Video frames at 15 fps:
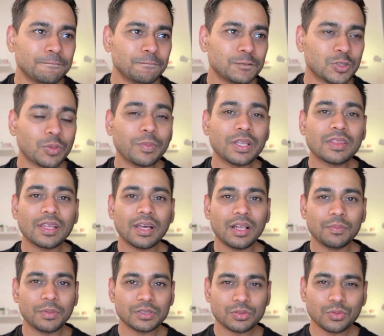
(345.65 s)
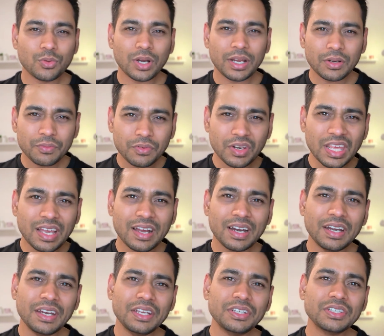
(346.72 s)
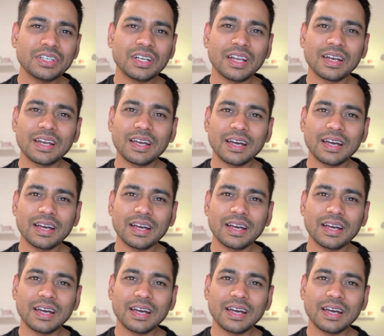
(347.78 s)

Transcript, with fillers: so metta help us to kind of recondition